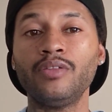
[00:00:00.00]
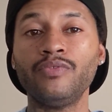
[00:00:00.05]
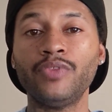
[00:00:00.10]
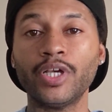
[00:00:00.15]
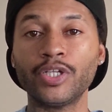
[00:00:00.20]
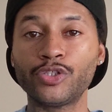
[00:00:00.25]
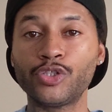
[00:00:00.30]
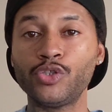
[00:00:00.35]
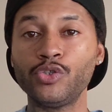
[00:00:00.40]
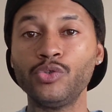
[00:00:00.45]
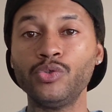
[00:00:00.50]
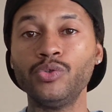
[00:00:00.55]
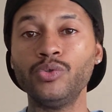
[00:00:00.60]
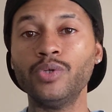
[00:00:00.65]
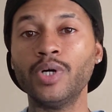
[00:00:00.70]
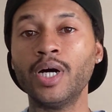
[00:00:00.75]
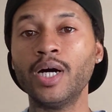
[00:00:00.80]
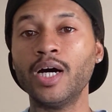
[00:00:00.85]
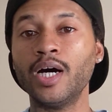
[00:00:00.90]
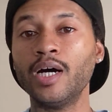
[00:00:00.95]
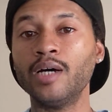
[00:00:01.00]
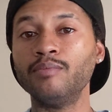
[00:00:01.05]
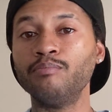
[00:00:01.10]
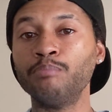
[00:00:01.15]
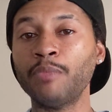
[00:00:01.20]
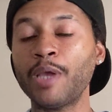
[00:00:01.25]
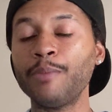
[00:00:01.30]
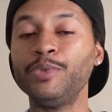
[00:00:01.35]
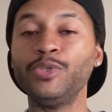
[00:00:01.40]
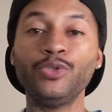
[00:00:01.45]
that you uh,
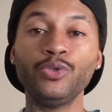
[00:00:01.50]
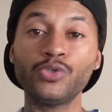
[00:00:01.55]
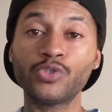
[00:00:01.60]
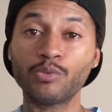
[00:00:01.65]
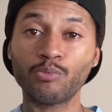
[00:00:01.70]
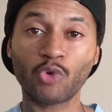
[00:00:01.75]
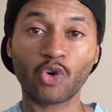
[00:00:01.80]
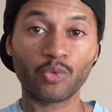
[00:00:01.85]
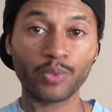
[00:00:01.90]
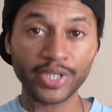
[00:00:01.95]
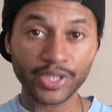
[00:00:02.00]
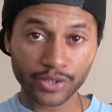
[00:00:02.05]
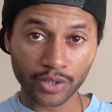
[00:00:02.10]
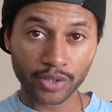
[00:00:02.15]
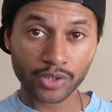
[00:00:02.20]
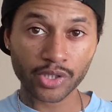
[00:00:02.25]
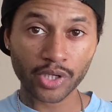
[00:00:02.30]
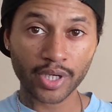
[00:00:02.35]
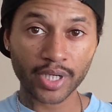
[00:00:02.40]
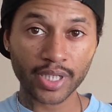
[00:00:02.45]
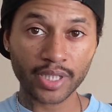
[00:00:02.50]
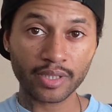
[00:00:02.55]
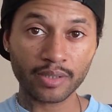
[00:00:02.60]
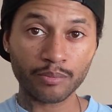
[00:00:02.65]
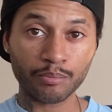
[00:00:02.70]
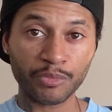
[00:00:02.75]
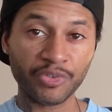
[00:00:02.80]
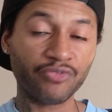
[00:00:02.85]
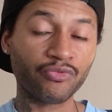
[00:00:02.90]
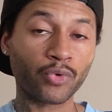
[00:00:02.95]
maybe do some more research on
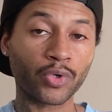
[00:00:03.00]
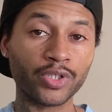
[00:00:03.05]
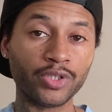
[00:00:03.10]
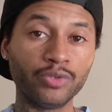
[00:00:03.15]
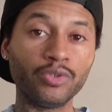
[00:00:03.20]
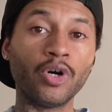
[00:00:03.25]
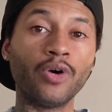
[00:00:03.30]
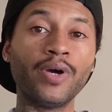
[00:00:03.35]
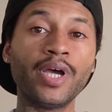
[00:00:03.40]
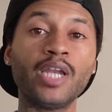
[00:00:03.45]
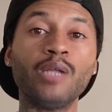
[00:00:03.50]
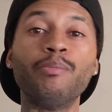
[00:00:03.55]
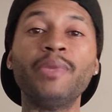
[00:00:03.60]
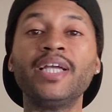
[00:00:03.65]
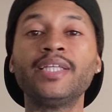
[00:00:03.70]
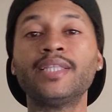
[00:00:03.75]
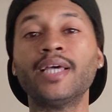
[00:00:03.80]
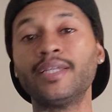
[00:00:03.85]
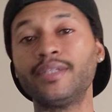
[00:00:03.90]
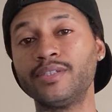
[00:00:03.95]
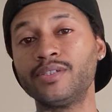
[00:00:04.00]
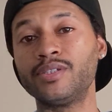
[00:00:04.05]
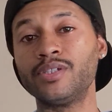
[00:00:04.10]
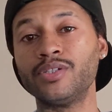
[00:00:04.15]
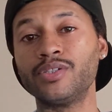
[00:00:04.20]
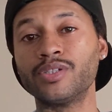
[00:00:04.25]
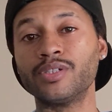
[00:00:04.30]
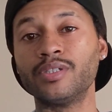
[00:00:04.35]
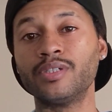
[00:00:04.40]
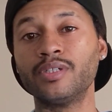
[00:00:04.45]
it before you go ahead and make that
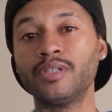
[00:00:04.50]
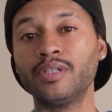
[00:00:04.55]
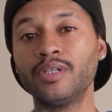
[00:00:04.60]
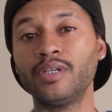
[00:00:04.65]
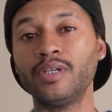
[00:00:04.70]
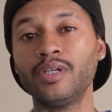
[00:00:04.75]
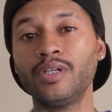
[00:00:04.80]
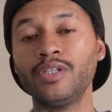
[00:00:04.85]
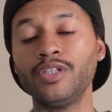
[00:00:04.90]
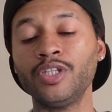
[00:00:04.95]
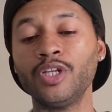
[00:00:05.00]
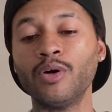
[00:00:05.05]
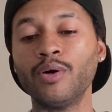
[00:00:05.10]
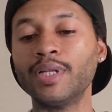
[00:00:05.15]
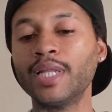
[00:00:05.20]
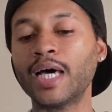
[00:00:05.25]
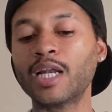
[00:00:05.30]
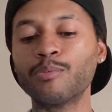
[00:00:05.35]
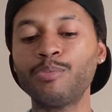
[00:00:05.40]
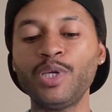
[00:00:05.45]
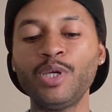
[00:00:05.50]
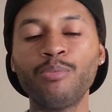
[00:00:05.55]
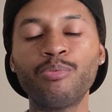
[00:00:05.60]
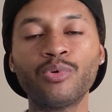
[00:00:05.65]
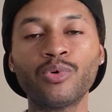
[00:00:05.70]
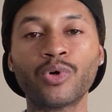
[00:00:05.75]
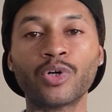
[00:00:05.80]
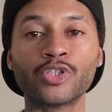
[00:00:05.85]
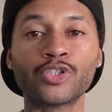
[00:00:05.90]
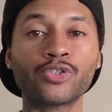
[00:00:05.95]
decision. You know, a lot of
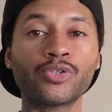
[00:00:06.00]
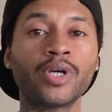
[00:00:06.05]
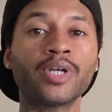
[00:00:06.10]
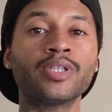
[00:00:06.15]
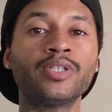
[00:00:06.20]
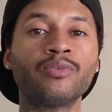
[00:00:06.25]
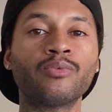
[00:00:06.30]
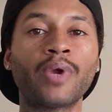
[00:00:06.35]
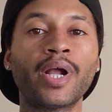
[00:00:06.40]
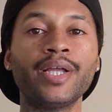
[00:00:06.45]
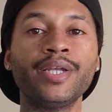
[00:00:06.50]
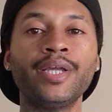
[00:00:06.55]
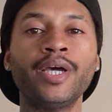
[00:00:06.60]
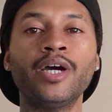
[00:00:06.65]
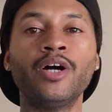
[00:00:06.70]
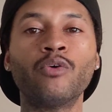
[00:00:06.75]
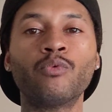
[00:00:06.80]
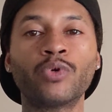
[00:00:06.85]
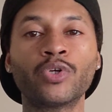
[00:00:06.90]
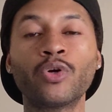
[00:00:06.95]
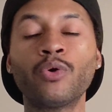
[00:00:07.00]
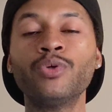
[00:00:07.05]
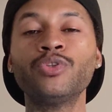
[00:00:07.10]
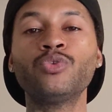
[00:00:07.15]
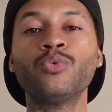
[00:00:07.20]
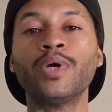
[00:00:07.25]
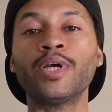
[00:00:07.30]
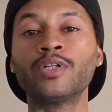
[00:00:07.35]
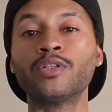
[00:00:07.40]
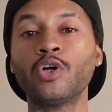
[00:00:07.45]
people are struggling right now. We're
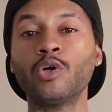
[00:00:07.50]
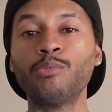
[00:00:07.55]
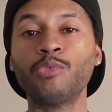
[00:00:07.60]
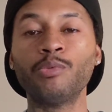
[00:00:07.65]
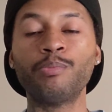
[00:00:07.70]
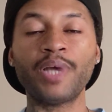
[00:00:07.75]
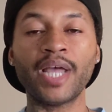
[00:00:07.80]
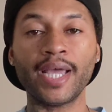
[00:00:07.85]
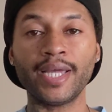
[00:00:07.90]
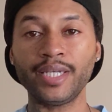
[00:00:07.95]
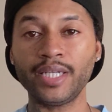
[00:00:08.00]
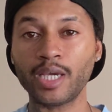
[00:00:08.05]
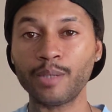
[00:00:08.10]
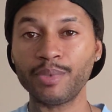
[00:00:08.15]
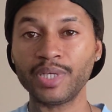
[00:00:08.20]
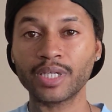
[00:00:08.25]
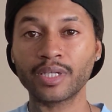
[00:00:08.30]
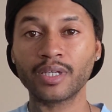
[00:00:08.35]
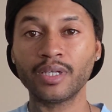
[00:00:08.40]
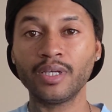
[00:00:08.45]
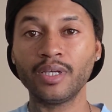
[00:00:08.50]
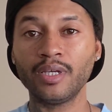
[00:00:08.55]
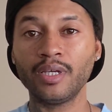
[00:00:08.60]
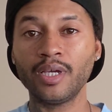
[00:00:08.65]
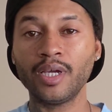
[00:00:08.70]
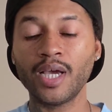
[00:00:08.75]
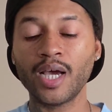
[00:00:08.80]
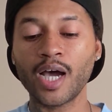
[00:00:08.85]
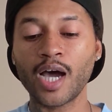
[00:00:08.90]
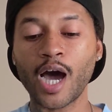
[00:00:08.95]
going through a global pandemic.
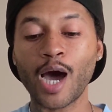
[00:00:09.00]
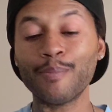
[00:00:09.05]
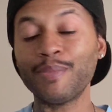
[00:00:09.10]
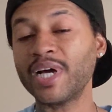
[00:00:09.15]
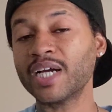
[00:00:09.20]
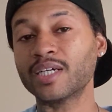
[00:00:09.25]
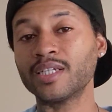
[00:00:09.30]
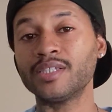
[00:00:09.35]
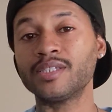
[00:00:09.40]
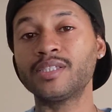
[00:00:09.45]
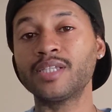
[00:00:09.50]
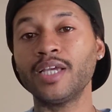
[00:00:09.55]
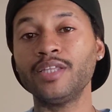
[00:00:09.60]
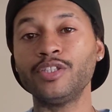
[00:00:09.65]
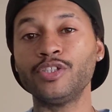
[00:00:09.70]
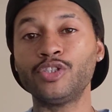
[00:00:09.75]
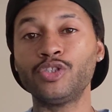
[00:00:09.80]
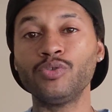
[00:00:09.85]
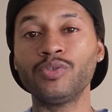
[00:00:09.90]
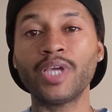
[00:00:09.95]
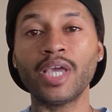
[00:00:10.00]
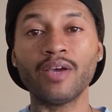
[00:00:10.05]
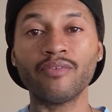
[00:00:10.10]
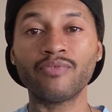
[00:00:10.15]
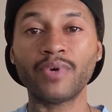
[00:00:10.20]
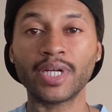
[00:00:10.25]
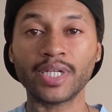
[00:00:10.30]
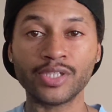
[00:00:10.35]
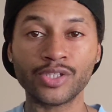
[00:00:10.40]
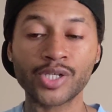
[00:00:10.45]
I'm not going to say that you
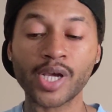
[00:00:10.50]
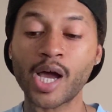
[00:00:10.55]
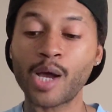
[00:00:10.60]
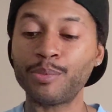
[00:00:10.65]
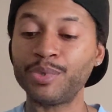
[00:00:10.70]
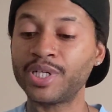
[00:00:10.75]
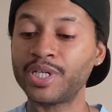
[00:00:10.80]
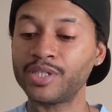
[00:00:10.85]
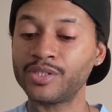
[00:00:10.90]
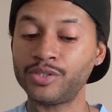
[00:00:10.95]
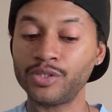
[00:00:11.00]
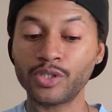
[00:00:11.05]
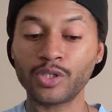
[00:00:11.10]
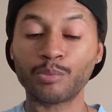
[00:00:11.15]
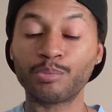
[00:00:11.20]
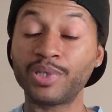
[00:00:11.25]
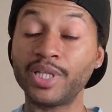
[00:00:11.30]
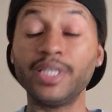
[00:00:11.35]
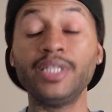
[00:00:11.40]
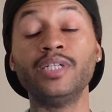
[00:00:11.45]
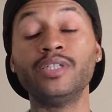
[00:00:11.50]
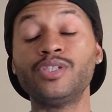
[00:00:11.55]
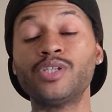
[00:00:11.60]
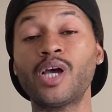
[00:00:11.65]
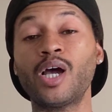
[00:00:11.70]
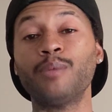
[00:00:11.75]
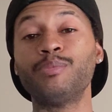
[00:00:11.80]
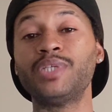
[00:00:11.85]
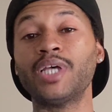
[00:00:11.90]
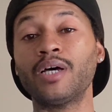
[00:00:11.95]
can't find a job because there are plenty of
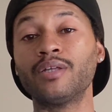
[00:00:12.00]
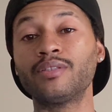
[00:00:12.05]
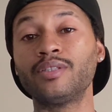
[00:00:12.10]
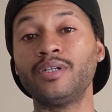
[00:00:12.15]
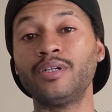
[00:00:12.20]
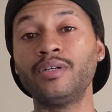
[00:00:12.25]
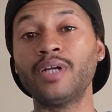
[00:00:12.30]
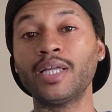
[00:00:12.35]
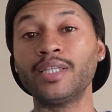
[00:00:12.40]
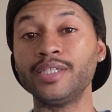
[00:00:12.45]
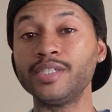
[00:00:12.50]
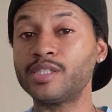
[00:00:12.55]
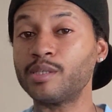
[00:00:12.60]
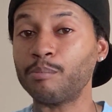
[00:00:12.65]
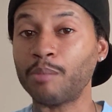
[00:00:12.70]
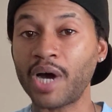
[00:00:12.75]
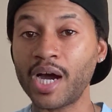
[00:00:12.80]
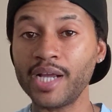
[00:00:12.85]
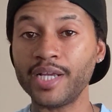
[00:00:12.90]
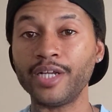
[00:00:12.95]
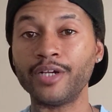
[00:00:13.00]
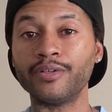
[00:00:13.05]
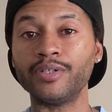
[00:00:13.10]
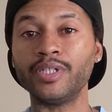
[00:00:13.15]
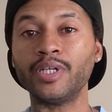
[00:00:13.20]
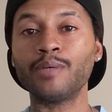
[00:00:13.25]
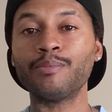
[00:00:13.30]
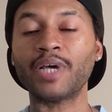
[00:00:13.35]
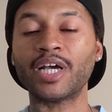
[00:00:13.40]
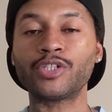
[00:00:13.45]
jobs out there, at least in my
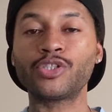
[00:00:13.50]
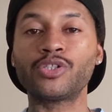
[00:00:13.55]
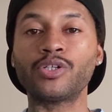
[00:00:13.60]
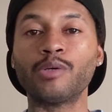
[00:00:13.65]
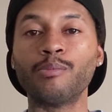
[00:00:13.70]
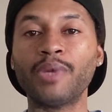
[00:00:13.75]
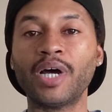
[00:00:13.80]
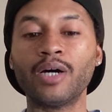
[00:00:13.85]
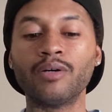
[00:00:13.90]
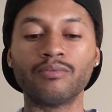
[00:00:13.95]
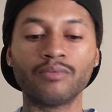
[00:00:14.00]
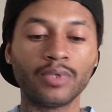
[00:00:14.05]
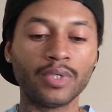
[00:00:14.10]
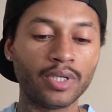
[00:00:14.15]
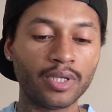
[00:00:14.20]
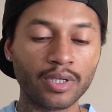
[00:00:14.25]
area. I'm not sure about